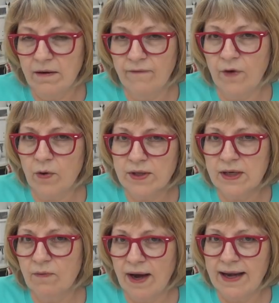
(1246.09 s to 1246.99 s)

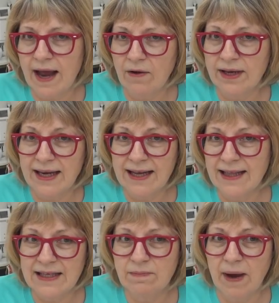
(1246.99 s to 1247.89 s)
focusing right now on getting
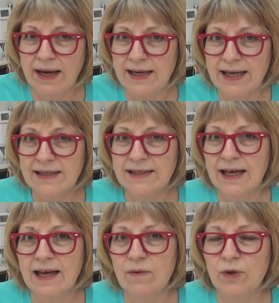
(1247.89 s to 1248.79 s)
these bindings
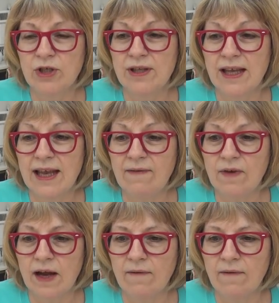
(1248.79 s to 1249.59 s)
done, which in the evening,